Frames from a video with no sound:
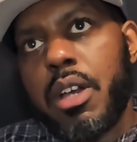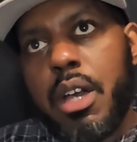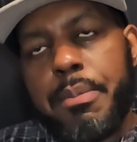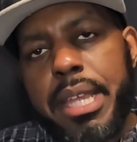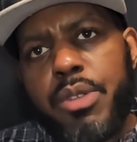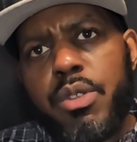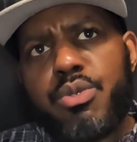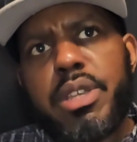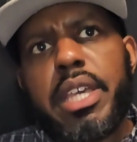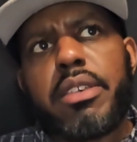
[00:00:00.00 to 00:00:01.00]
Manny
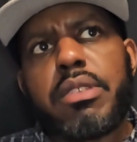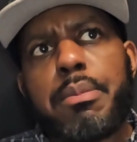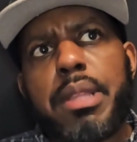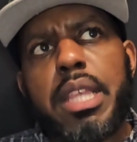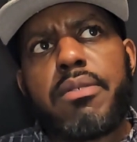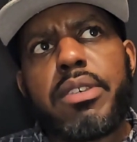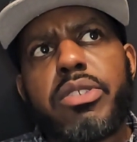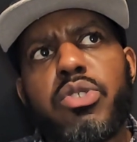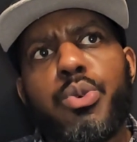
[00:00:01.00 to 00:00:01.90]
Rodriguez, I believe, is